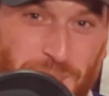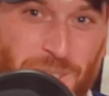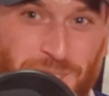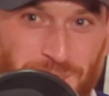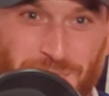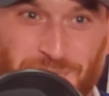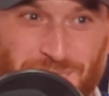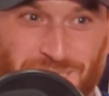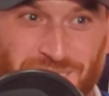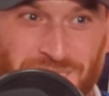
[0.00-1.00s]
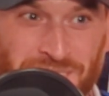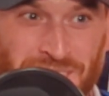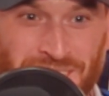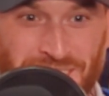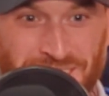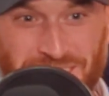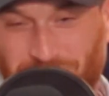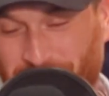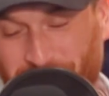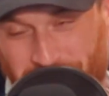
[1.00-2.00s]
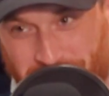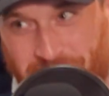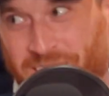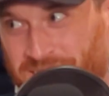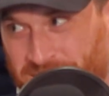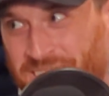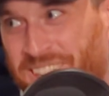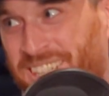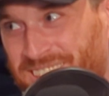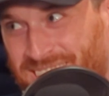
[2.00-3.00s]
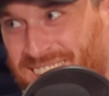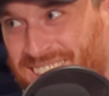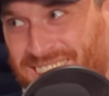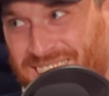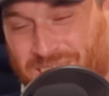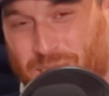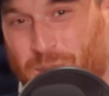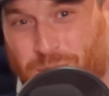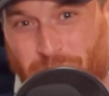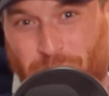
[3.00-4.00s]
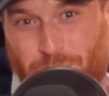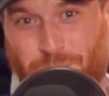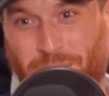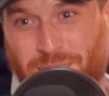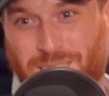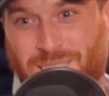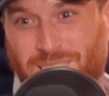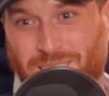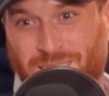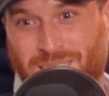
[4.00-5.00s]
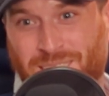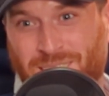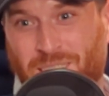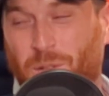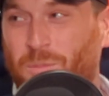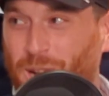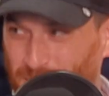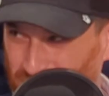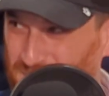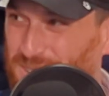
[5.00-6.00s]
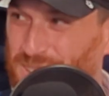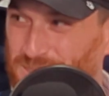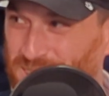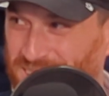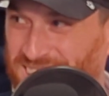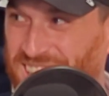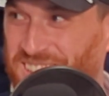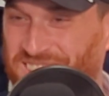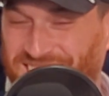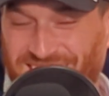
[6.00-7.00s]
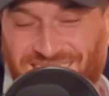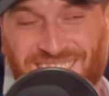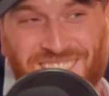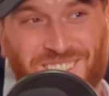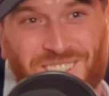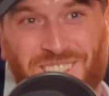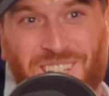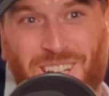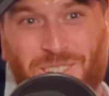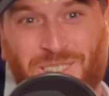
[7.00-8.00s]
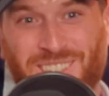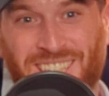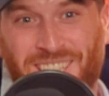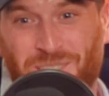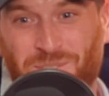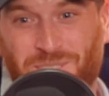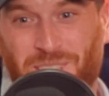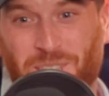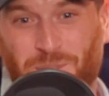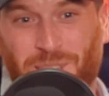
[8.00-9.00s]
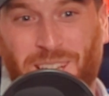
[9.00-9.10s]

I want to run through is called Studs and Duds. It's a very fantasy American football segment. They do it a lot when talking about